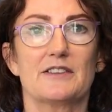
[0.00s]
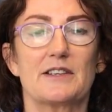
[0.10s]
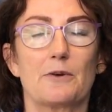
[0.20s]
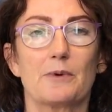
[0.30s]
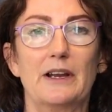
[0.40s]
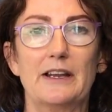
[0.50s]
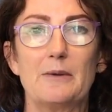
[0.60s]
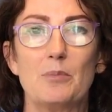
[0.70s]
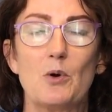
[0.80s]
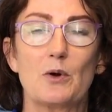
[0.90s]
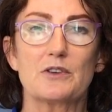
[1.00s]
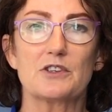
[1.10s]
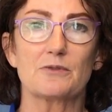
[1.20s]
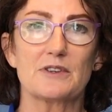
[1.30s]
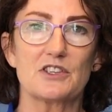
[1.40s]
So really important
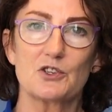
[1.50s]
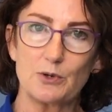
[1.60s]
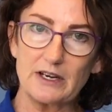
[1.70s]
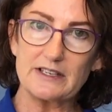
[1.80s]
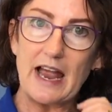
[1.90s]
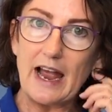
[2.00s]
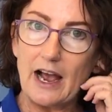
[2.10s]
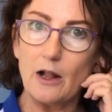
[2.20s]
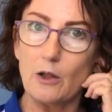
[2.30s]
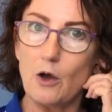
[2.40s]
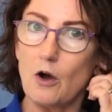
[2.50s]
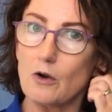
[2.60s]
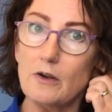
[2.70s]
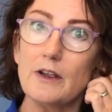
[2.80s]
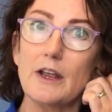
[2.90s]
to restrict how
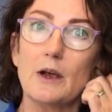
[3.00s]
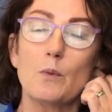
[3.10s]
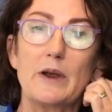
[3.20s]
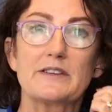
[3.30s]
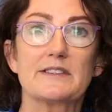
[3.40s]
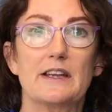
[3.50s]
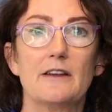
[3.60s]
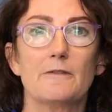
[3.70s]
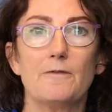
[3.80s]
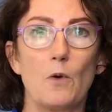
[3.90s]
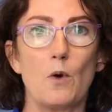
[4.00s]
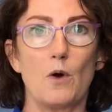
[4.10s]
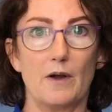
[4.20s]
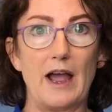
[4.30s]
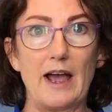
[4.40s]
long we're sitting
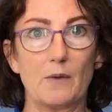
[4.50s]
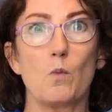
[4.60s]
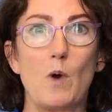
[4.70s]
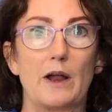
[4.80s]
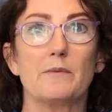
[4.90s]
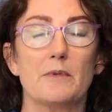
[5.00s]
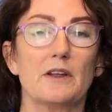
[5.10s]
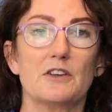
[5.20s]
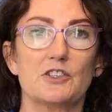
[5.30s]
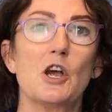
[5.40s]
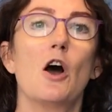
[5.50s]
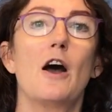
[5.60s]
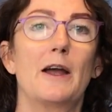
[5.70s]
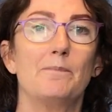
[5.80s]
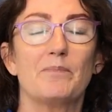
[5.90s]
for at one
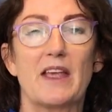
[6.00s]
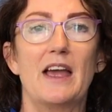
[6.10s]
time.